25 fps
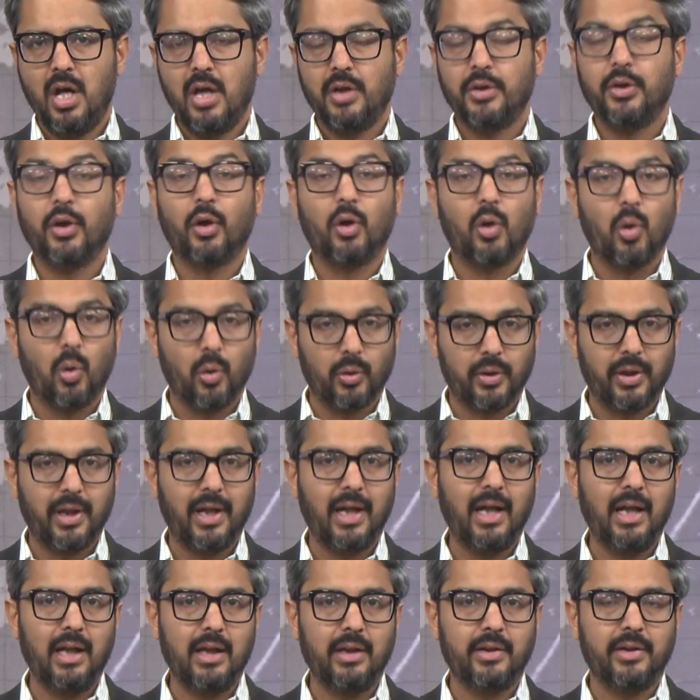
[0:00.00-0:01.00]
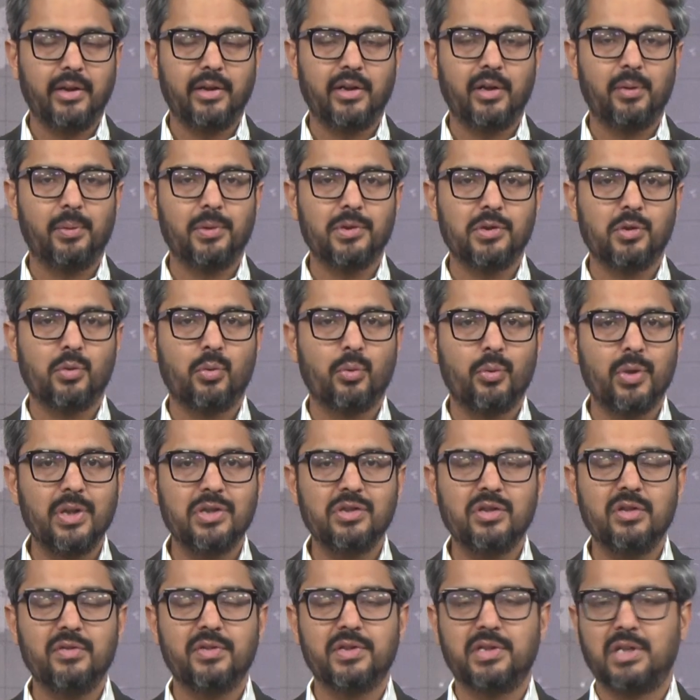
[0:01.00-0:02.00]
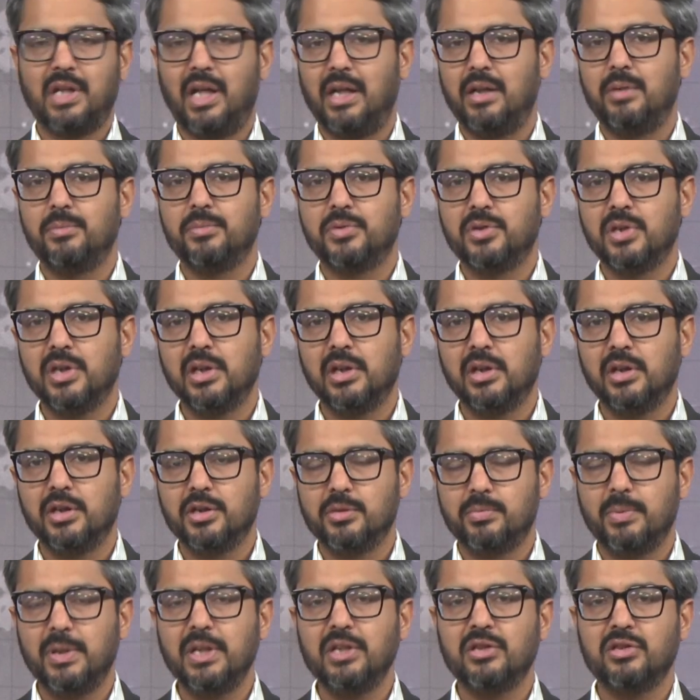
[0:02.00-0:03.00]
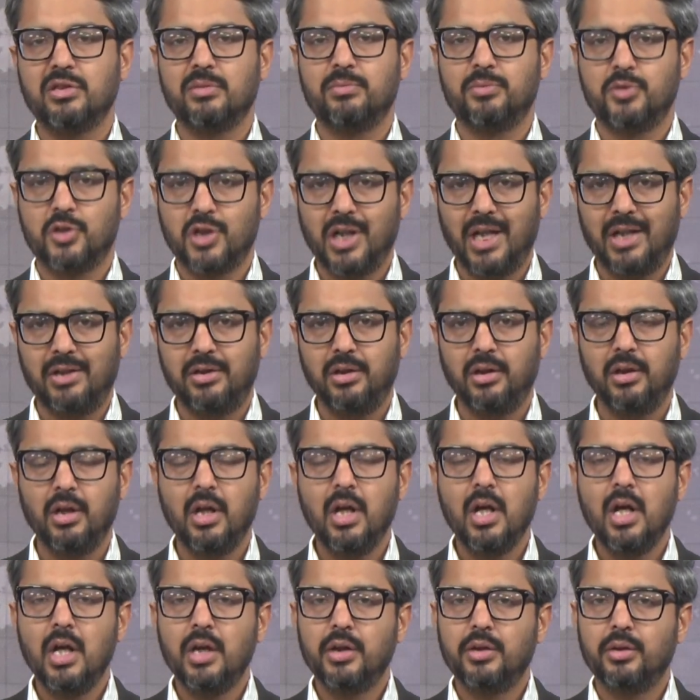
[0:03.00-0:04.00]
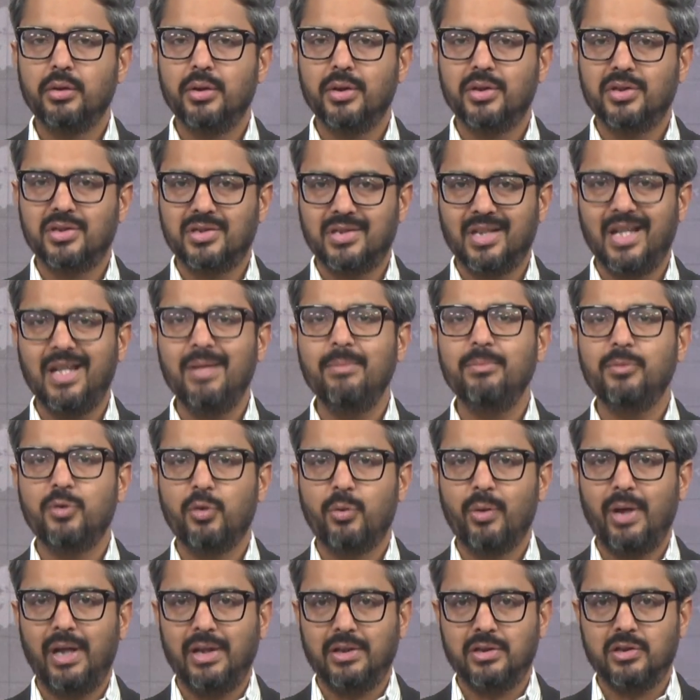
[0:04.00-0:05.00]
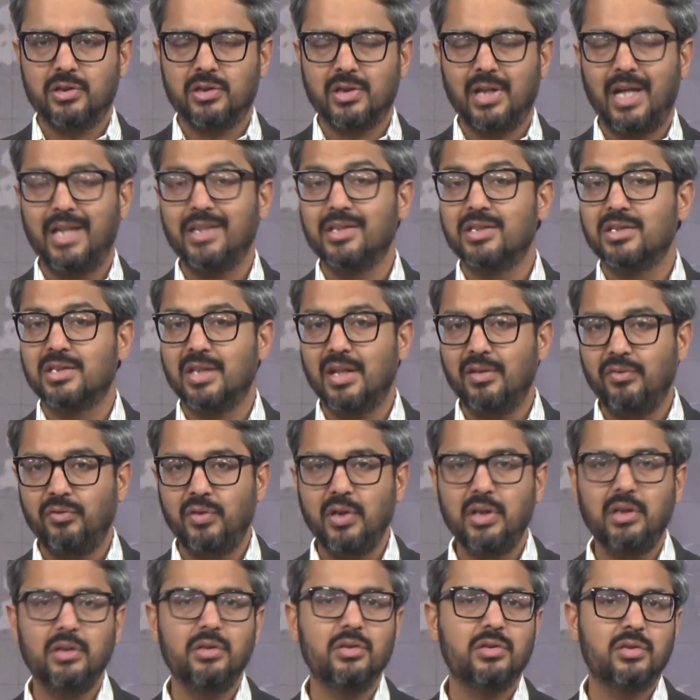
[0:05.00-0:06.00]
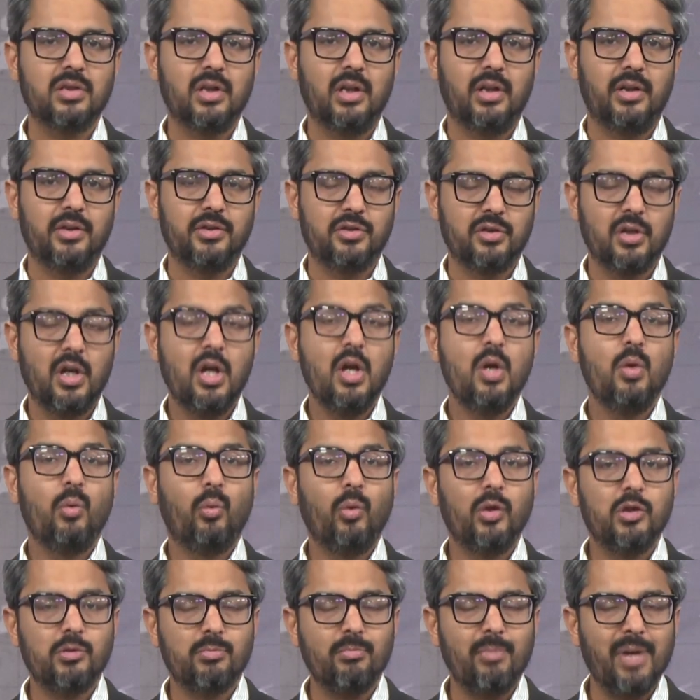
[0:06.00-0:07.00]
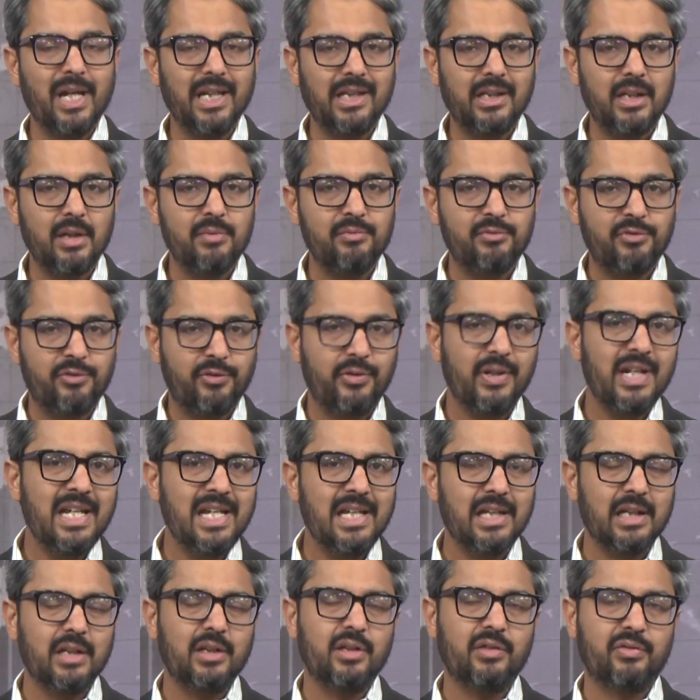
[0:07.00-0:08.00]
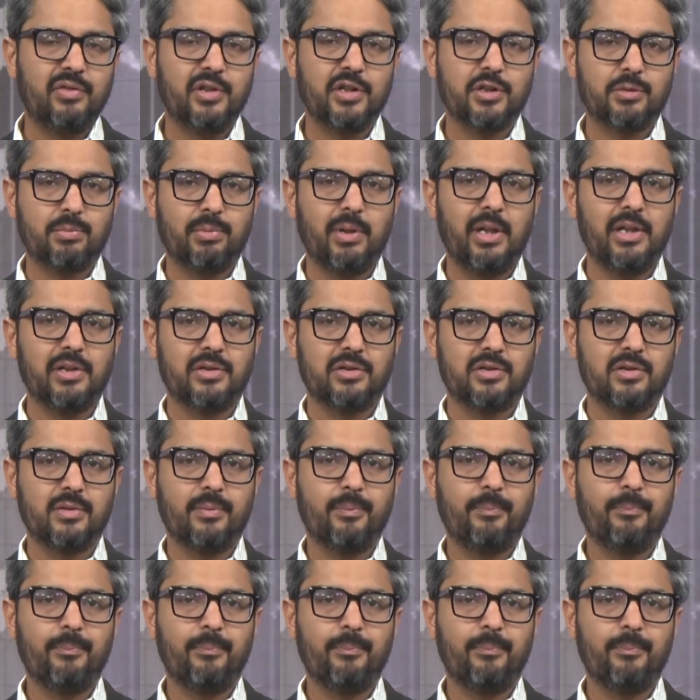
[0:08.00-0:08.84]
The court held that there was a risk of asylum seekers being subjected to the same threats and safety concerns which made them flee in the first place.